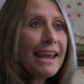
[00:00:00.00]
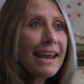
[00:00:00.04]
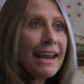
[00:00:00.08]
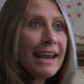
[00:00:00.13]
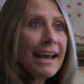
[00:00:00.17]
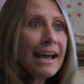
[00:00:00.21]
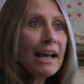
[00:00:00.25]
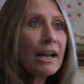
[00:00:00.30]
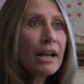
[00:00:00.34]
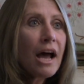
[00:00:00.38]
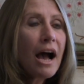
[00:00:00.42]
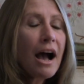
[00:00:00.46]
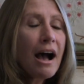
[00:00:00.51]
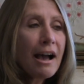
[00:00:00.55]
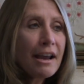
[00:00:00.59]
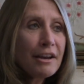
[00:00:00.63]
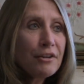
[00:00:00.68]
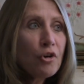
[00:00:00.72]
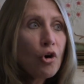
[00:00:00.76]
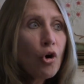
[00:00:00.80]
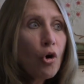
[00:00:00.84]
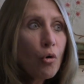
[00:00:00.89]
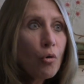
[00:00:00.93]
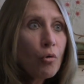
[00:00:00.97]
And I
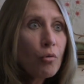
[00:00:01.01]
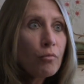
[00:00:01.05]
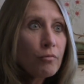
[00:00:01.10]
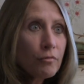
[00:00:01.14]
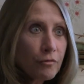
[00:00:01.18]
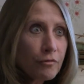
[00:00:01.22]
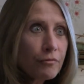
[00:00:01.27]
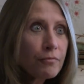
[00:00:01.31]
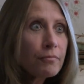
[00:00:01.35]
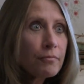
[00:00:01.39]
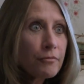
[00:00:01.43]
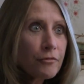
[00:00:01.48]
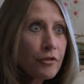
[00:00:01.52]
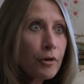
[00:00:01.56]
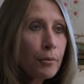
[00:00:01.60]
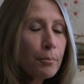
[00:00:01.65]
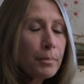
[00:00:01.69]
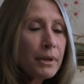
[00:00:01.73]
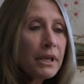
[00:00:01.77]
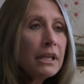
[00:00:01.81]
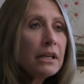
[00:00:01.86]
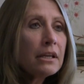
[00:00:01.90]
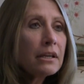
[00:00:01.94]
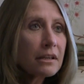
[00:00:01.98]
know from
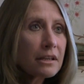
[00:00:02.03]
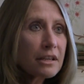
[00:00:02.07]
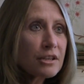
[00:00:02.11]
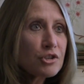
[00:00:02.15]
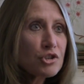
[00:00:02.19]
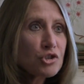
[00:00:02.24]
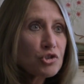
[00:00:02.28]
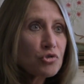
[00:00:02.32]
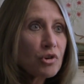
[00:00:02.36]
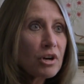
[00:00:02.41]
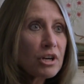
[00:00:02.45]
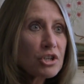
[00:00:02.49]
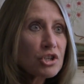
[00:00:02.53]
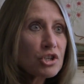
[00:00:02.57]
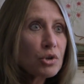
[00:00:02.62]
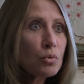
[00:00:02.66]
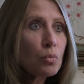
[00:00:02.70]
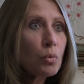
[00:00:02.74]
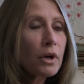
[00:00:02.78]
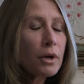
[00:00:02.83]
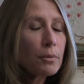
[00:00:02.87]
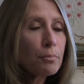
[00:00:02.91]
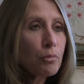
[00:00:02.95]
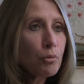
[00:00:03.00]
being in construction
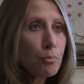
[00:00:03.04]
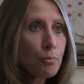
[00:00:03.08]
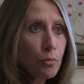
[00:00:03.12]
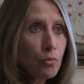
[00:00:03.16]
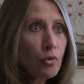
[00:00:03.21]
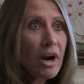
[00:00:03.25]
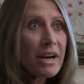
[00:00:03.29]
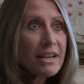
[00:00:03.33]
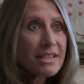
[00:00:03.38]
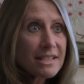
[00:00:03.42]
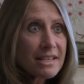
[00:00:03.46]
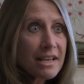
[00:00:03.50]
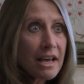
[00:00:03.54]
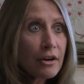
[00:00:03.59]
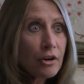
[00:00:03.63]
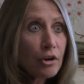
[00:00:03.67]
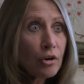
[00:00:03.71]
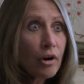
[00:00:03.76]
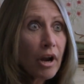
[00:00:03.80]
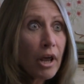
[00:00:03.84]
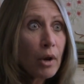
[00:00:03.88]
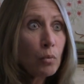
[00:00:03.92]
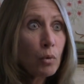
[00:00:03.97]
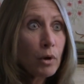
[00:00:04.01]
what a rec
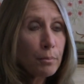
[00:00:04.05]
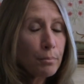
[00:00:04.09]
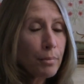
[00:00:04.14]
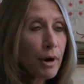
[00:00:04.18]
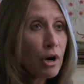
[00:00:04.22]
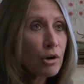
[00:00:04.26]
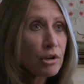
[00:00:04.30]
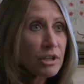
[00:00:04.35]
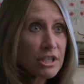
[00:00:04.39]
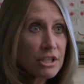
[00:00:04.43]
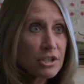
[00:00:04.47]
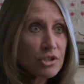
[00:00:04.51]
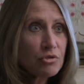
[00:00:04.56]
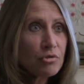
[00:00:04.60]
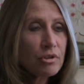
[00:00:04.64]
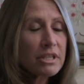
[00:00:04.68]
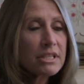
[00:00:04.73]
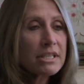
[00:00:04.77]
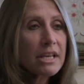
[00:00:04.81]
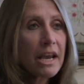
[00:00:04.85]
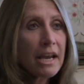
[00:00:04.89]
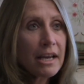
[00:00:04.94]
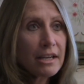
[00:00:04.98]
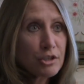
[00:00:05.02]
center and what park
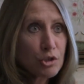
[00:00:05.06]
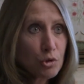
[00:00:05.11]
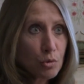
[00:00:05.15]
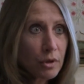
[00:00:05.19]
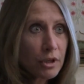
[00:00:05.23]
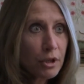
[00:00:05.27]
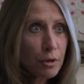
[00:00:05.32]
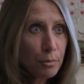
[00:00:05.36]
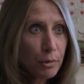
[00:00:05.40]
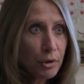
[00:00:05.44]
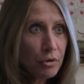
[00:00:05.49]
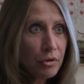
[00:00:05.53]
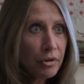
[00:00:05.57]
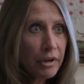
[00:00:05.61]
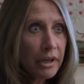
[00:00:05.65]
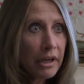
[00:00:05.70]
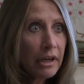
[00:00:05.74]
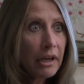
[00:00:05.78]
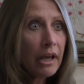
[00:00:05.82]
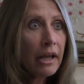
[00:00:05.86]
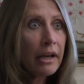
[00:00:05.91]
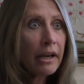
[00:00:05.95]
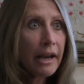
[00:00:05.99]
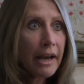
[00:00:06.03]
districts add to a
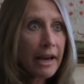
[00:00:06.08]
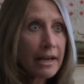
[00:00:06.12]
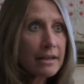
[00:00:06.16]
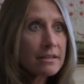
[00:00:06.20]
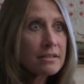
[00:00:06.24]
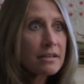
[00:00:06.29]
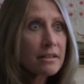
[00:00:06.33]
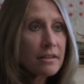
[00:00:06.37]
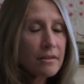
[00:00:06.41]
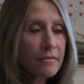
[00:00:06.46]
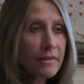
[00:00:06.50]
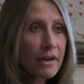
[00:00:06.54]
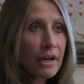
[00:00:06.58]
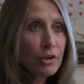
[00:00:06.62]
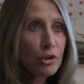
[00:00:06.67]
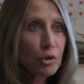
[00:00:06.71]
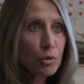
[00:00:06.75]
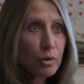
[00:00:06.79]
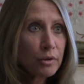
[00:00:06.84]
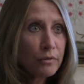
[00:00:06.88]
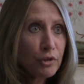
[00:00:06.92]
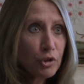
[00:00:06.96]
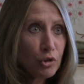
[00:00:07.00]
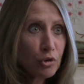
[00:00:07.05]
community and add to the
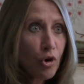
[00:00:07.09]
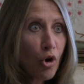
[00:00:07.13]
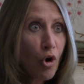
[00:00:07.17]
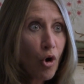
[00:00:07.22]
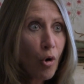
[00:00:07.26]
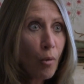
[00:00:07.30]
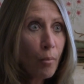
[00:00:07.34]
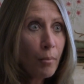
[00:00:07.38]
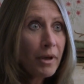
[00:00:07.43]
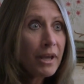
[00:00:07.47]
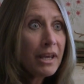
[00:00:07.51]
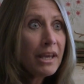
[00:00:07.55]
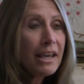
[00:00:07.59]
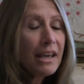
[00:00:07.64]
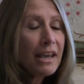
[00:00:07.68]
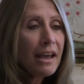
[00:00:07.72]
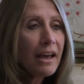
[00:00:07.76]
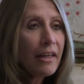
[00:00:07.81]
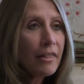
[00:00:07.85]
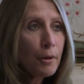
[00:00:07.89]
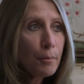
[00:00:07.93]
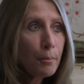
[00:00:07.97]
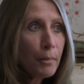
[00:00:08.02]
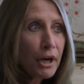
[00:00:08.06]
value of your home.
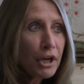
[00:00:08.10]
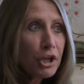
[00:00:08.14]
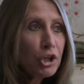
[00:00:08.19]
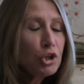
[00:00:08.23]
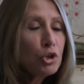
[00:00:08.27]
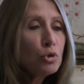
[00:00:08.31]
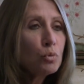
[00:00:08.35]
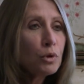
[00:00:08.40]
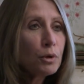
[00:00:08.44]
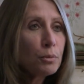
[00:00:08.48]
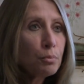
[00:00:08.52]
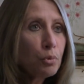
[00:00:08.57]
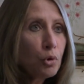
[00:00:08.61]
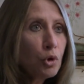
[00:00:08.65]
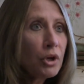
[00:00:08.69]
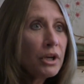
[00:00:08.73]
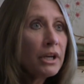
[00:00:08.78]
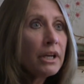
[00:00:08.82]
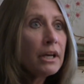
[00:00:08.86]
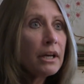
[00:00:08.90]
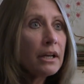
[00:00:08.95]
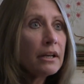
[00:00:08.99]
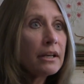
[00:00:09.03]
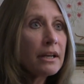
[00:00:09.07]
And the money you would put
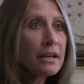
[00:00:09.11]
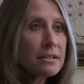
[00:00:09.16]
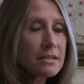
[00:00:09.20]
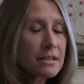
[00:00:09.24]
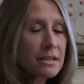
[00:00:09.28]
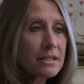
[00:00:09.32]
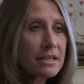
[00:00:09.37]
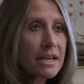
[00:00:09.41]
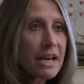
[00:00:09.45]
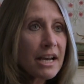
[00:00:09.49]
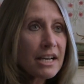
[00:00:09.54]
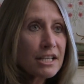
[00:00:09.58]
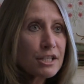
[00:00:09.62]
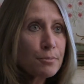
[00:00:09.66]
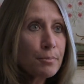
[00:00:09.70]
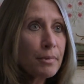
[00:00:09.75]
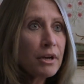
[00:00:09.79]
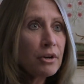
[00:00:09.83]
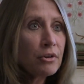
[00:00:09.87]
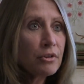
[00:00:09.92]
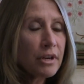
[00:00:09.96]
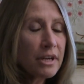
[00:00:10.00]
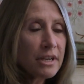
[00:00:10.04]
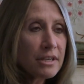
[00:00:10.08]
in as a
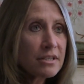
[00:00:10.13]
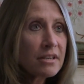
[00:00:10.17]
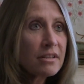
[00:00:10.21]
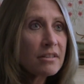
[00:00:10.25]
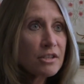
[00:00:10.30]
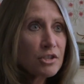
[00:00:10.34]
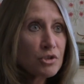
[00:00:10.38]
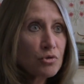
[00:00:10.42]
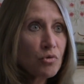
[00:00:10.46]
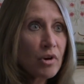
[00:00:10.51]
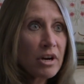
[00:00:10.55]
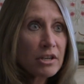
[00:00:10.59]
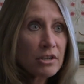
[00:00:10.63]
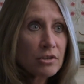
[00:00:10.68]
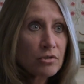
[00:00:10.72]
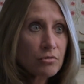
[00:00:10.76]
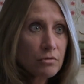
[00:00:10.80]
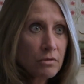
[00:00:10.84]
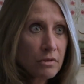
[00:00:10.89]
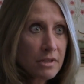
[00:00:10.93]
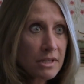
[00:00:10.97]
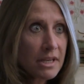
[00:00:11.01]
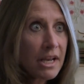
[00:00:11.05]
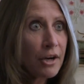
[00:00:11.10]
taxpayer into this rec
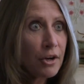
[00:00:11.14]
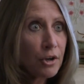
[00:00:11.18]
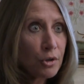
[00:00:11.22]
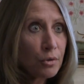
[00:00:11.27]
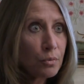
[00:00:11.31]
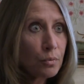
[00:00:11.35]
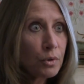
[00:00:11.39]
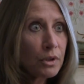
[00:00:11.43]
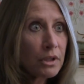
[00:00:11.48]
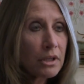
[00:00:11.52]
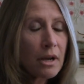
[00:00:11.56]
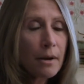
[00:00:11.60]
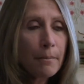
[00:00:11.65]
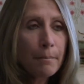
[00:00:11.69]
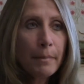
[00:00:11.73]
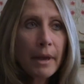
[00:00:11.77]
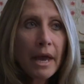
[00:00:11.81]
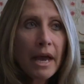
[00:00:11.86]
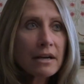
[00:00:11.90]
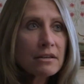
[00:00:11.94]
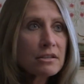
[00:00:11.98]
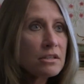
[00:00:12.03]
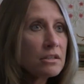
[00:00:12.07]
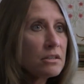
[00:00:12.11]
center would come
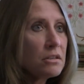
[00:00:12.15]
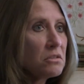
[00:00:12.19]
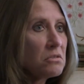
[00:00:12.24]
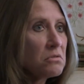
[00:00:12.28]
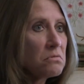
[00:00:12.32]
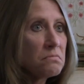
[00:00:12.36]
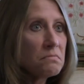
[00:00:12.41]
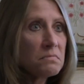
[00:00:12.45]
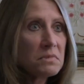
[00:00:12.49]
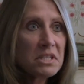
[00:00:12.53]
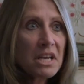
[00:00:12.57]
back to you